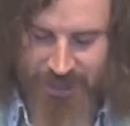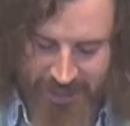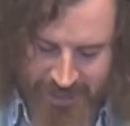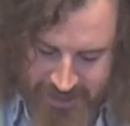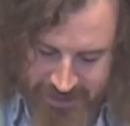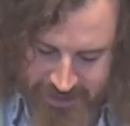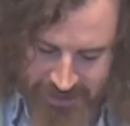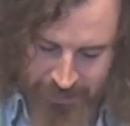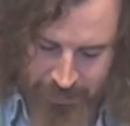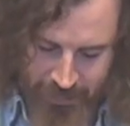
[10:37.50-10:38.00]
with
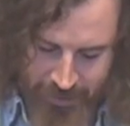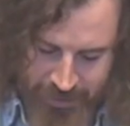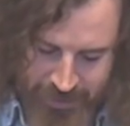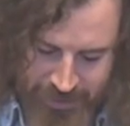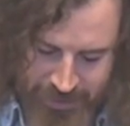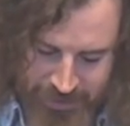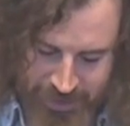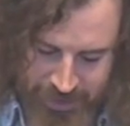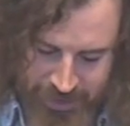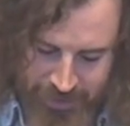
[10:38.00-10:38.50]
Genesis 1
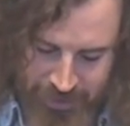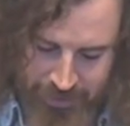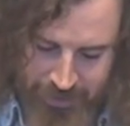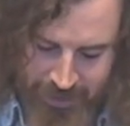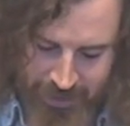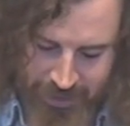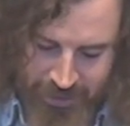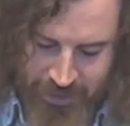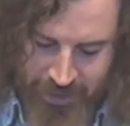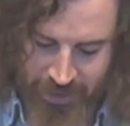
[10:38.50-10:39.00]
and
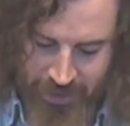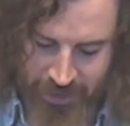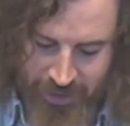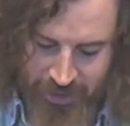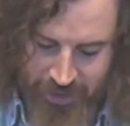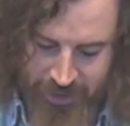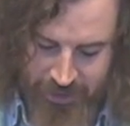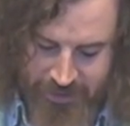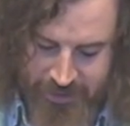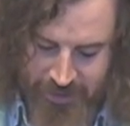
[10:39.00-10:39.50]
2,
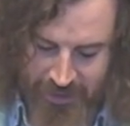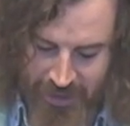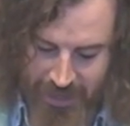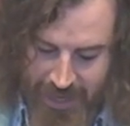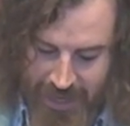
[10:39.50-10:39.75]
God